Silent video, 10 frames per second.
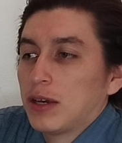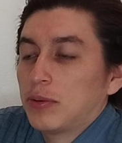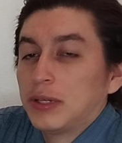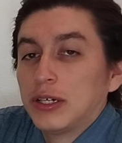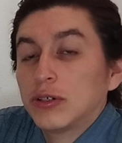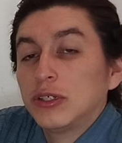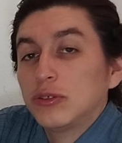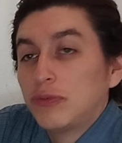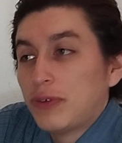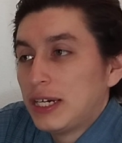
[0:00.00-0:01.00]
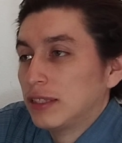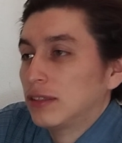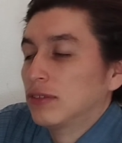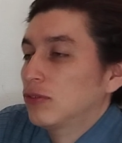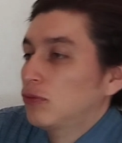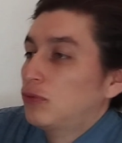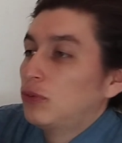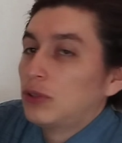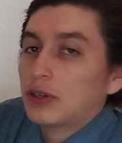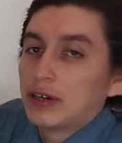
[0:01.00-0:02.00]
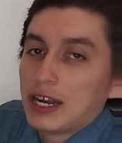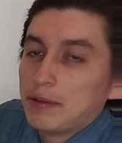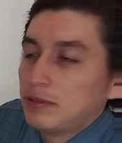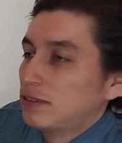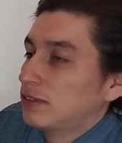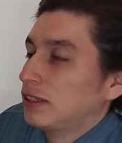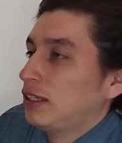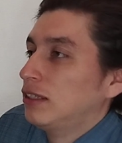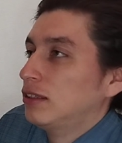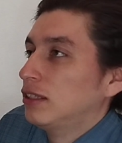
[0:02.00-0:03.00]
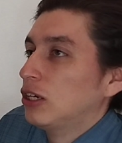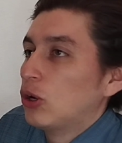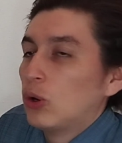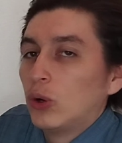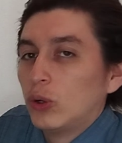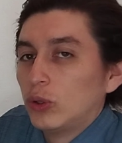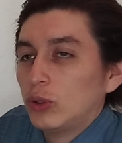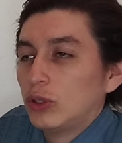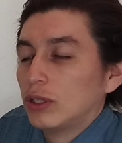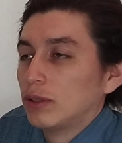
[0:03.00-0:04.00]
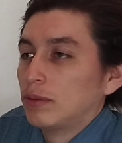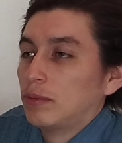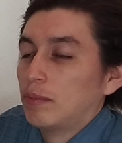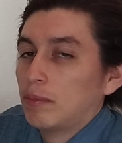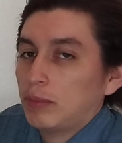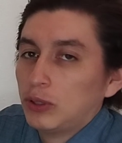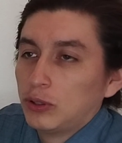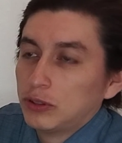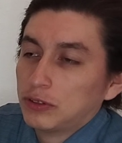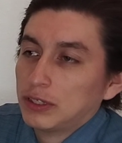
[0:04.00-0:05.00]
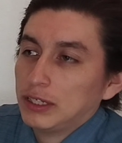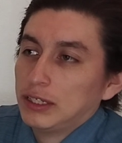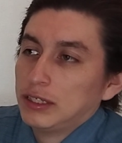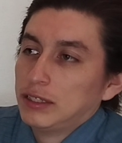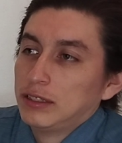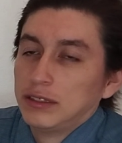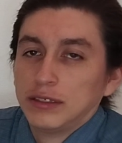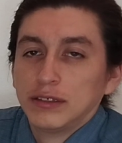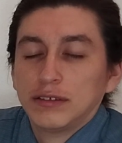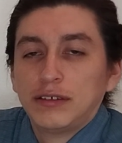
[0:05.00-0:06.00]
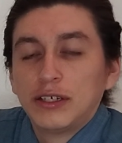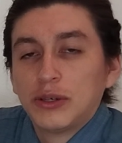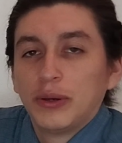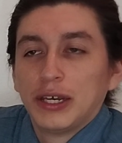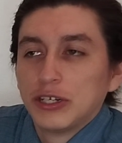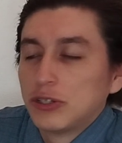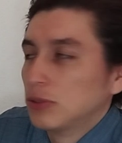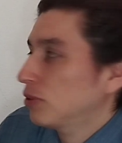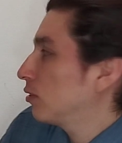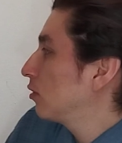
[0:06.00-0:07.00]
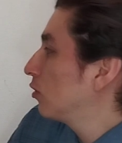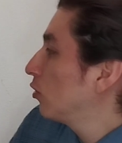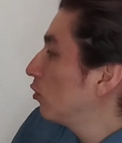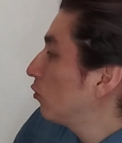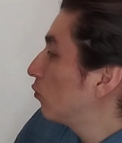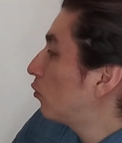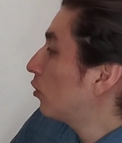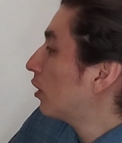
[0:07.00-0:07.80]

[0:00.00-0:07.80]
we are going to find. 4 grams in the whole blood circulation. 4